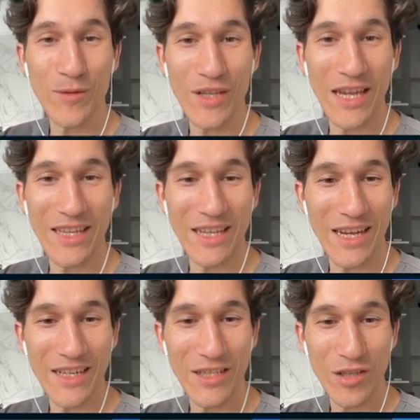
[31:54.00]
that.
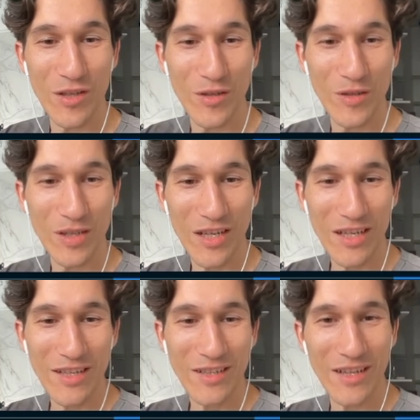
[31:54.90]
Nine is good.
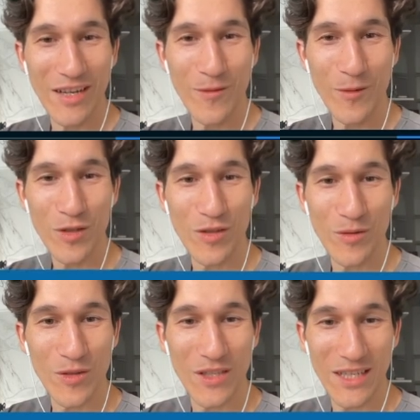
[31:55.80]
Nine
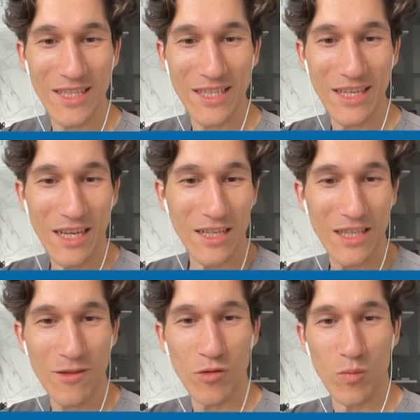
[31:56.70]
good. Six.
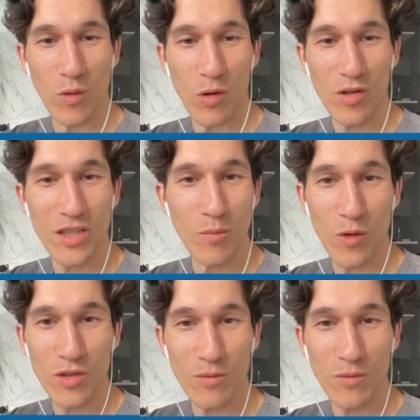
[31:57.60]
Six was blocked most